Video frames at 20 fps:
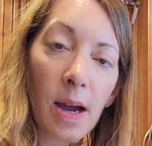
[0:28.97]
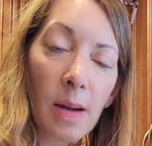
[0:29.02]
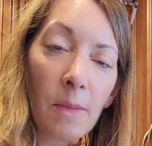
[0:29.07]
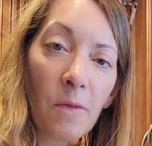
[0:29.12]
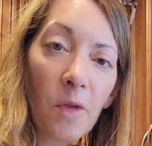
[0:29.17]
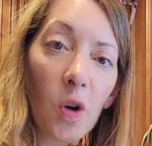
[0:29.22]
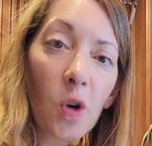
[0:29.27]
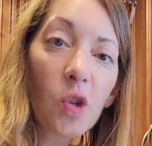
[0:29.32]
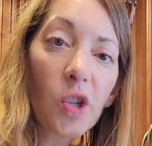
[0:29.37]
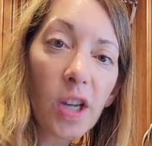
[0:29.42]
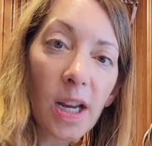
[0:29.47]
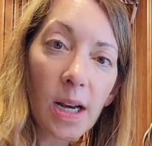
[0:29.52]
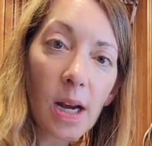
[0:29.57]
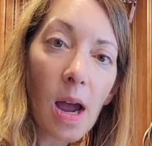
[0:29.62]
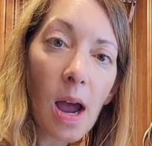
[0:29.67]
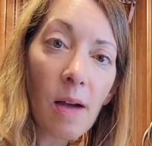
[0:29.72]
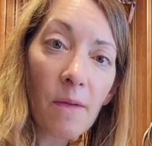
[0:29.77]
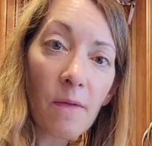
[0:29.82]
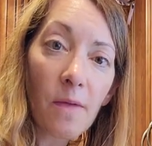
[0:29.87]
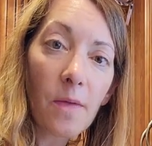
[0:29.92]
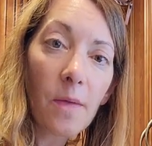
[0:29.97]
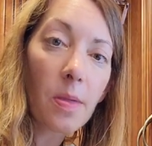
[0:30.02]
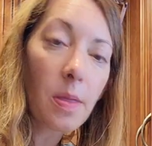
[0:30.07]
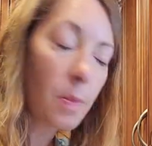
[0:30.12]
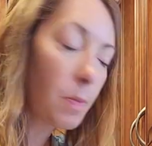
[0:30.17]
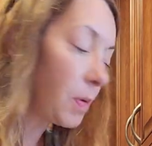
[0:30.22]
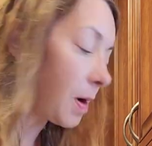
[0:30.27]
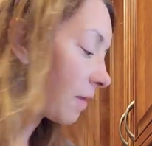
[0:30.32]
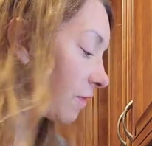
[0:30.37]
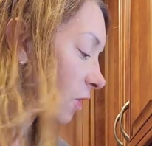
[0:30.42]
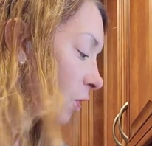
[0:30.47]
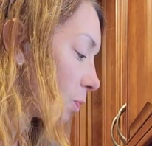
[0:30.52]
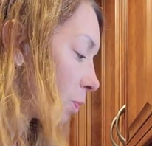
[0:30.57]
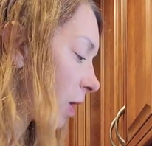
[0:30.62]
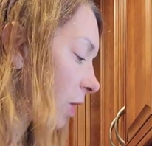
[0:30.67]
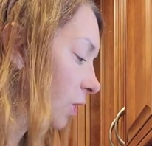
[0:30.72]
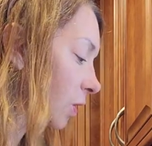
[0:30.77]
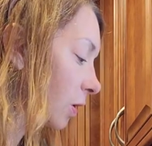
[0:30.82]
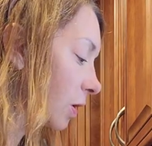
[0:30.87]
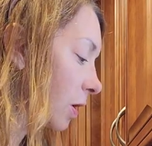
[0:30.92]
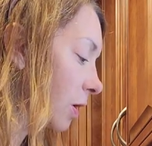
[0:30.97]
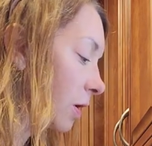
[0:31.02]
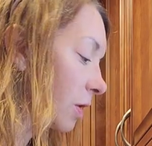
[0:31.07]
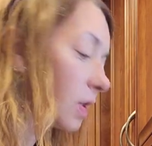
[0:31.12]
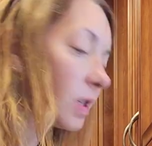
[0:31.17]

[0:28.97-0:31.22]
version of the pressure cooker.